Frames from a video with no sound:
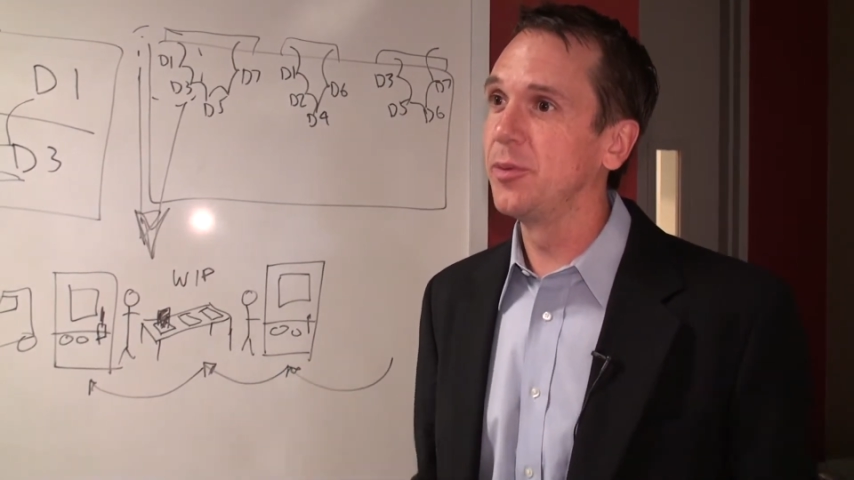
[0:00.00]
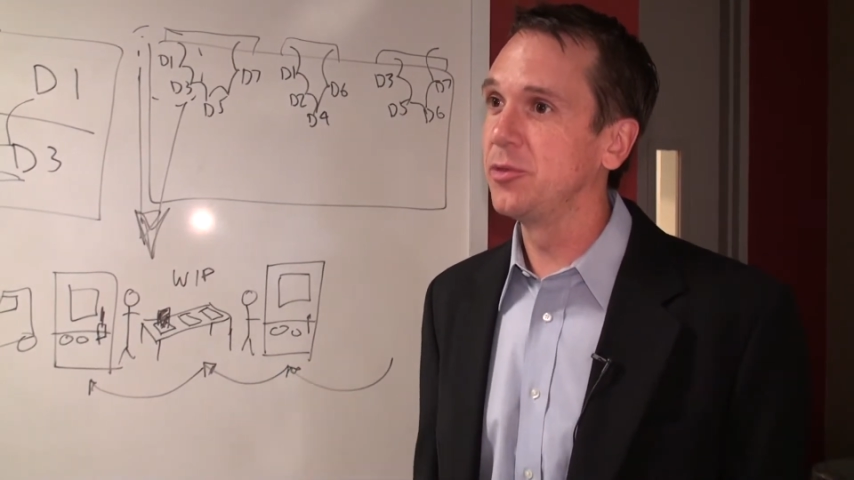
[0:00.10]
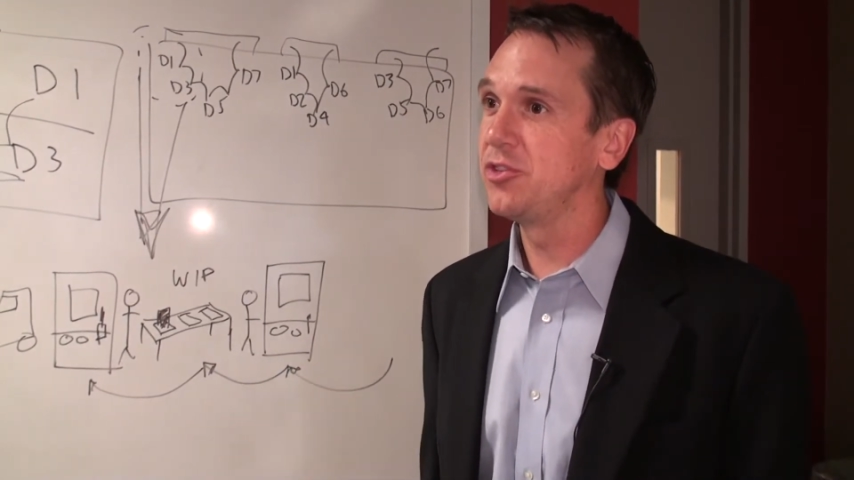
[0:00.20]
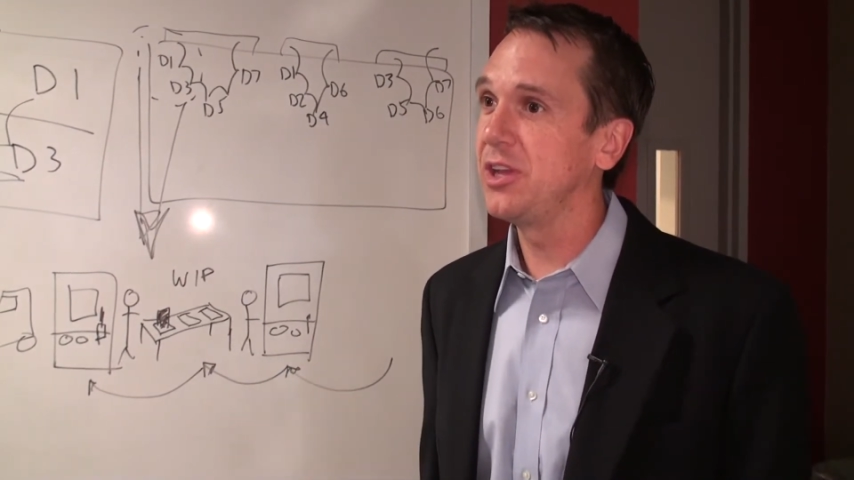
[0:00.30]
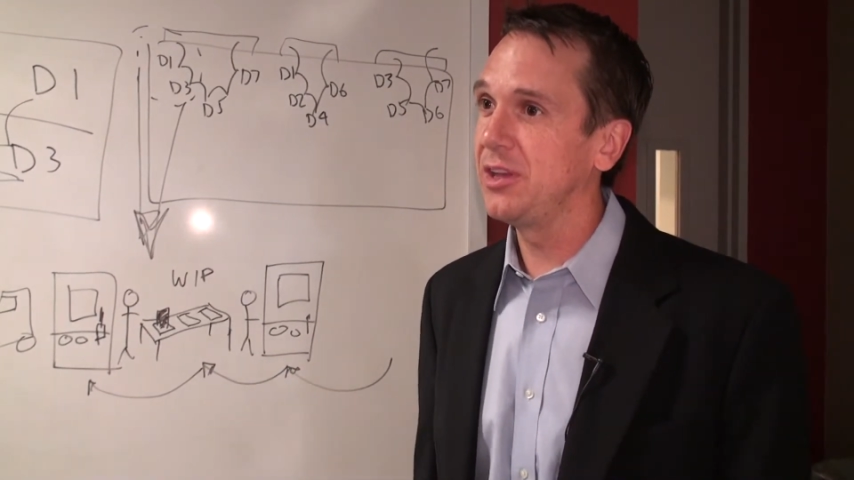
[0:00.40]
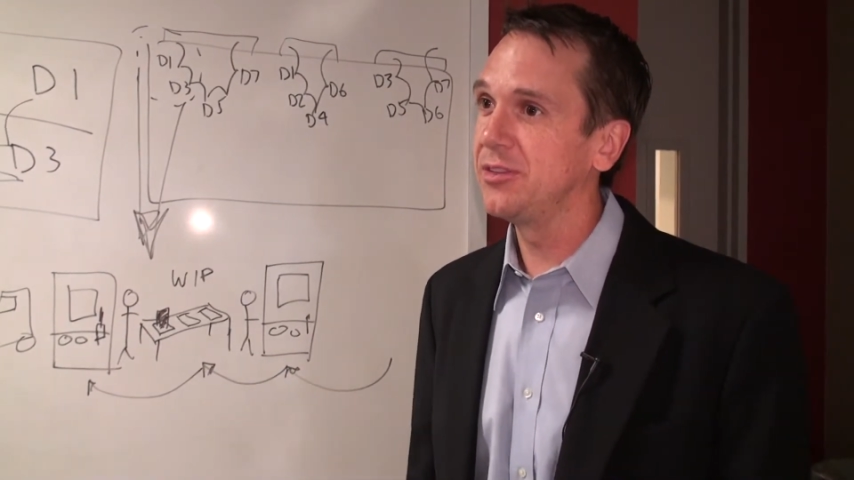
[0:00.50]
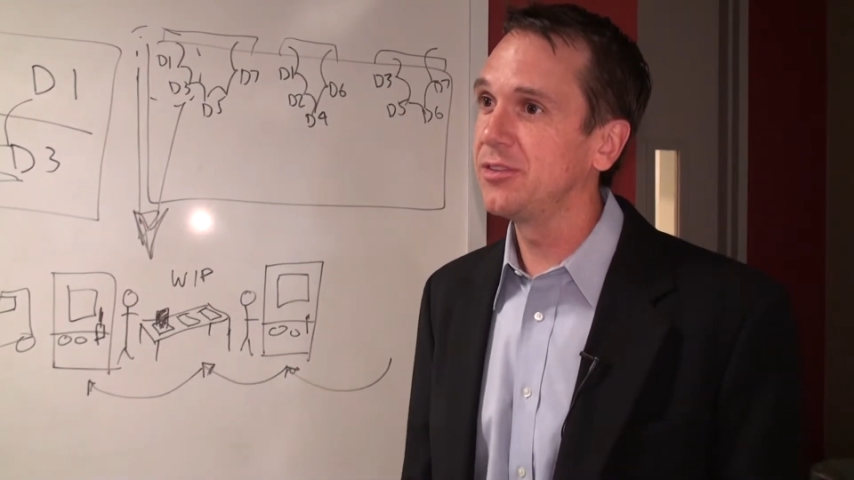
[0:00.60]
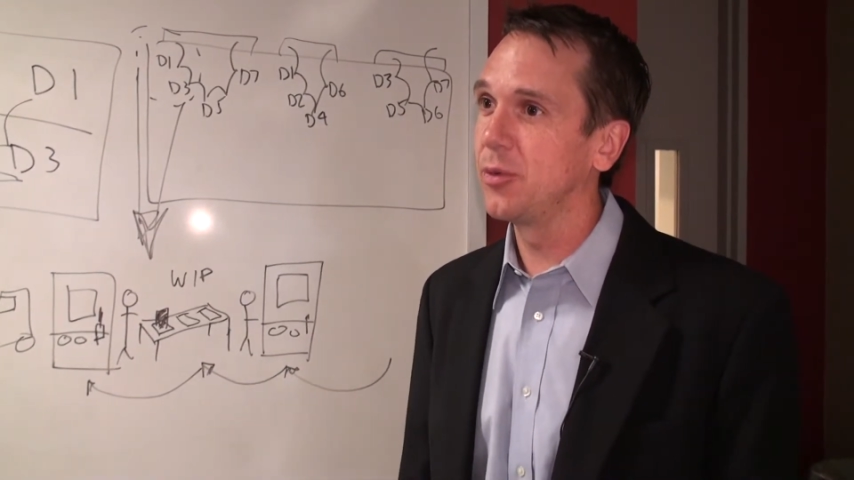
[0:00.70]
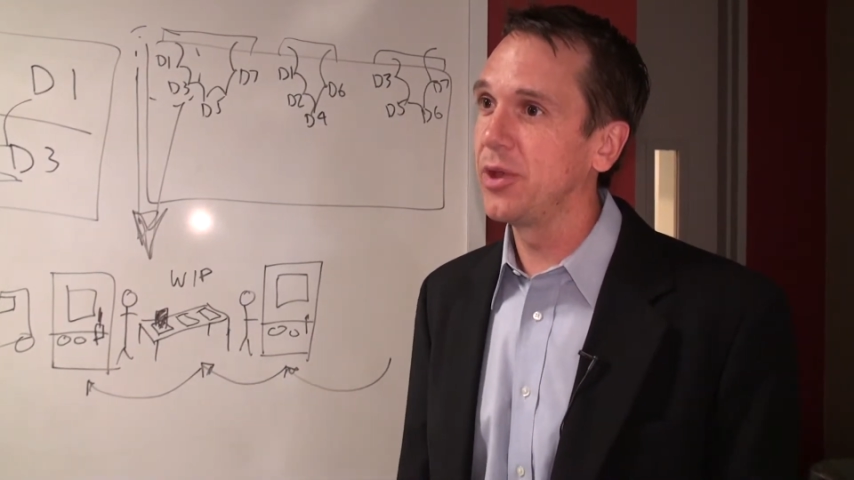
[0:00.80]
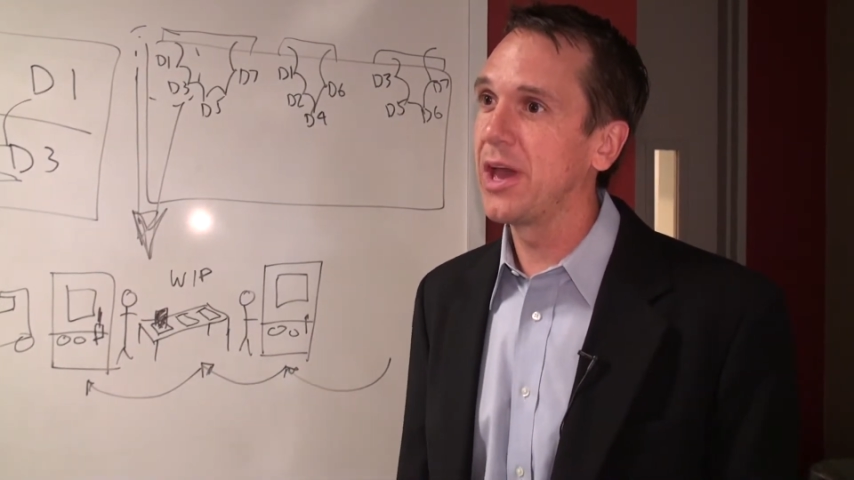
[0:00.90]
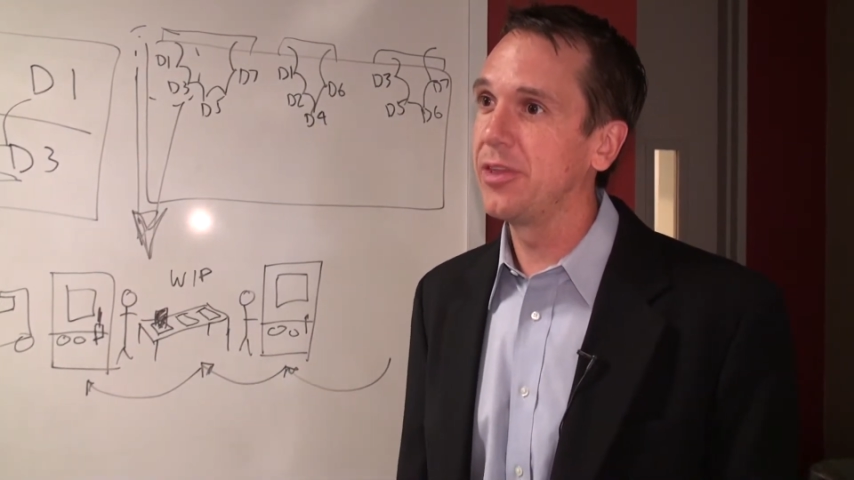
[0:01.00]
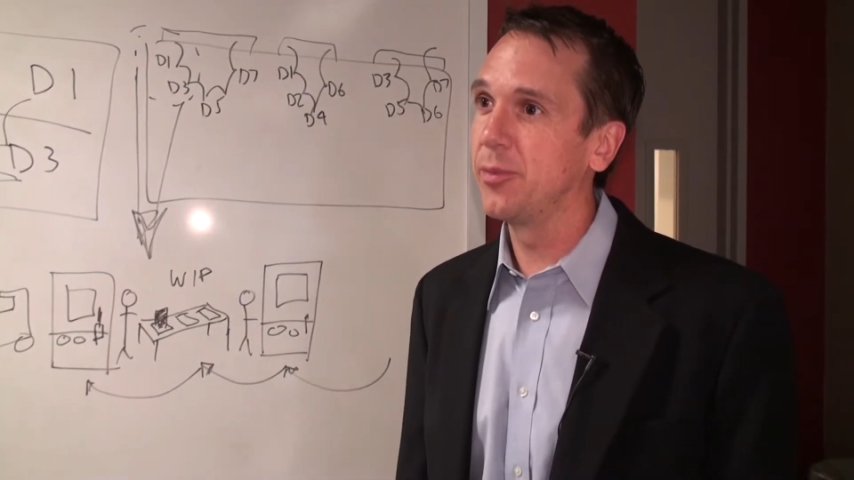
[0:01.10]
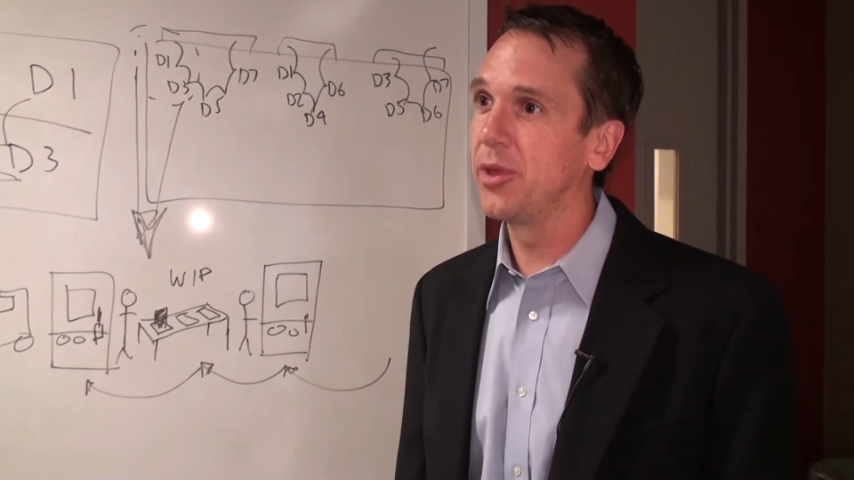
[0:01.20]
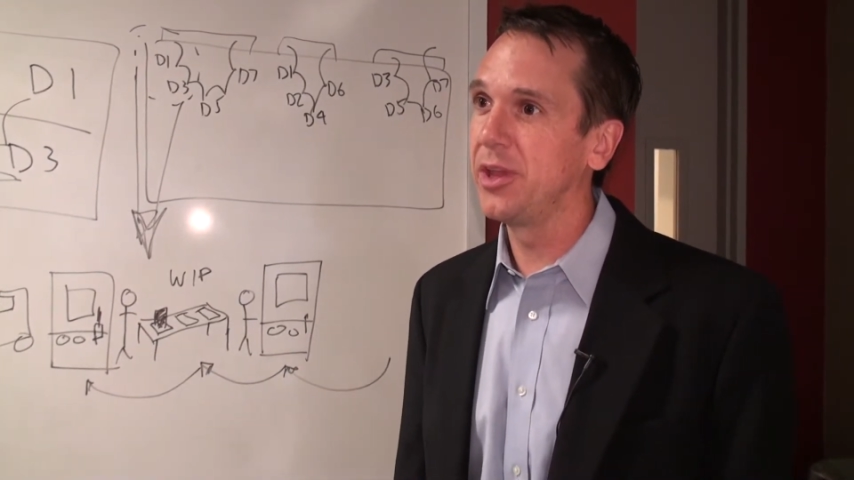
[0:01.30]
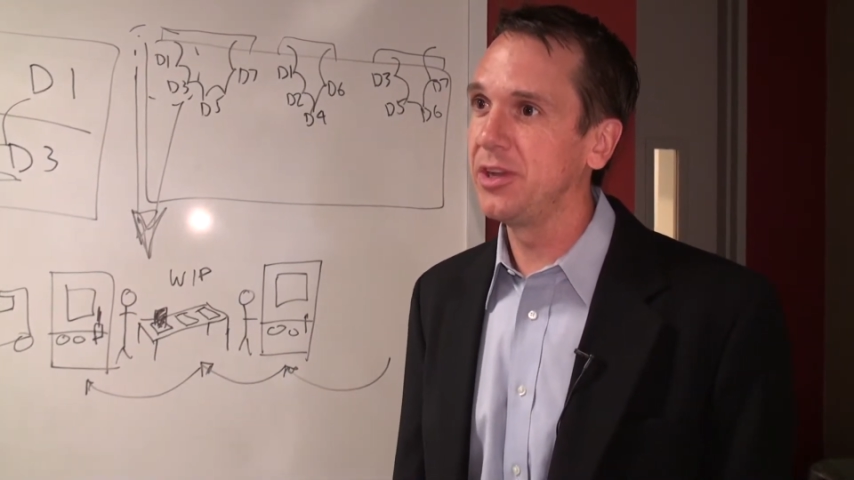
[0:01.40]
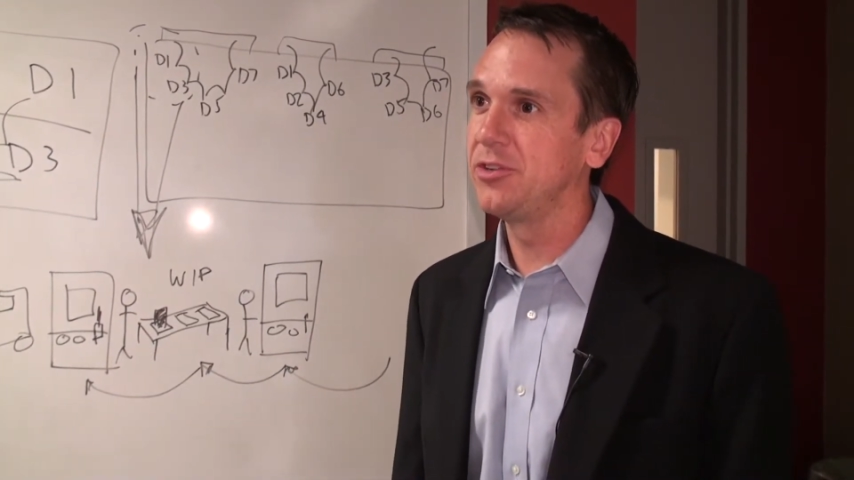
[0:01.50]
the machines that we had in the plant and